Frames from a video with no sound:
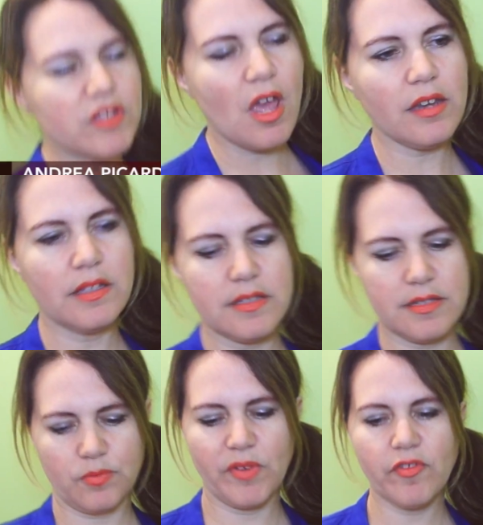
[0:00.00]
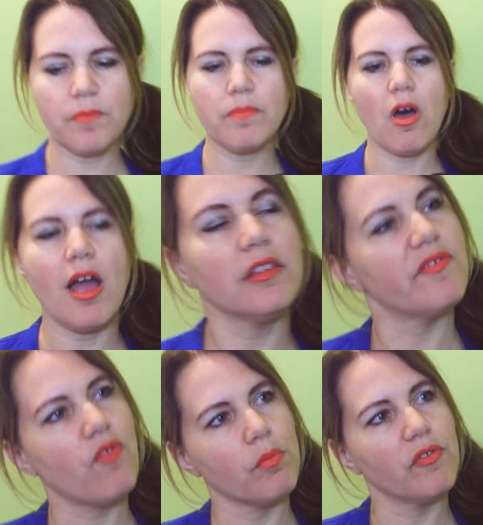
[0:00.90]
done is we've combined the
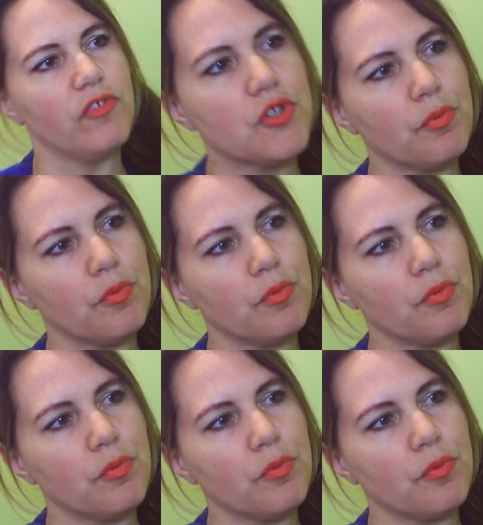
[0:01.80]
former Future